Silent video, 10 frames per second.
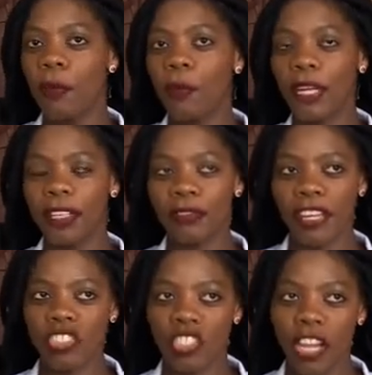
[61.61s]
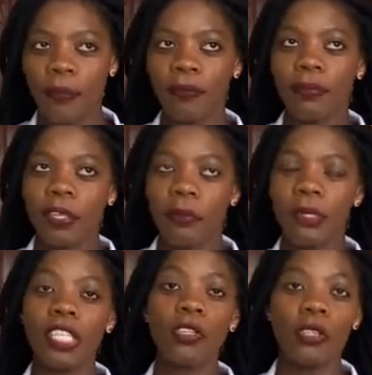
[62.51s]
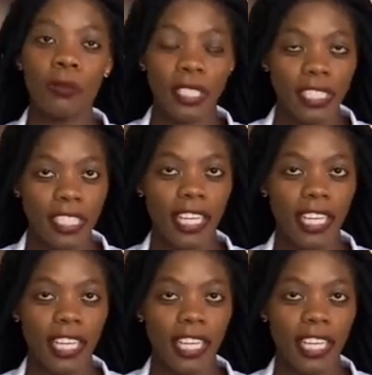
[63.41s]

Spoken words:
Polyphagia, meaning you'll be eating